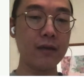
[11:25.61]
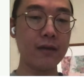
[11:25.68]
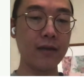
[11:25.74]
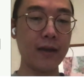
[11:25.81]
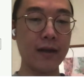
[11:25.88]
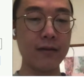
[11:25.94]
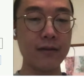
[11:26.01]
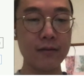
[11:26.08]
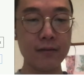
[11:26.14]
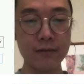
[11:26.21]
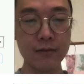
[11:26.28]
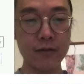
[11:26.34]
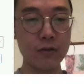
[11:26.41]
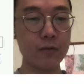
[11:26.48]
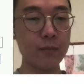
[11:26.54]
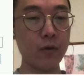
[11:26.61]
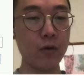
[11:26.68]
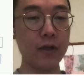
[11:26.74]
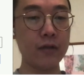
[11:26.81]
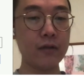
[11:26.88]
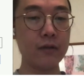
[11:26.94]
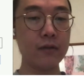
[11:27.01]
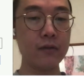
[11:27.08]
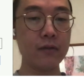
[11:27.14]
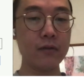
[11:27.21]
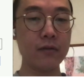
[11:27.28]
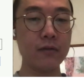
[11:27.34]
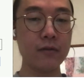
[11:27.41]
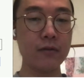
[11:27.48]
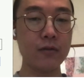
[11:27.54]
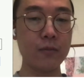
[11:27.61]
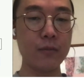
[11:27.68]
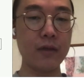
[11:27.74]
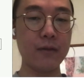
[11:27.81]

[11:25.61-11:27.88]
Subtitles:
and those point to b.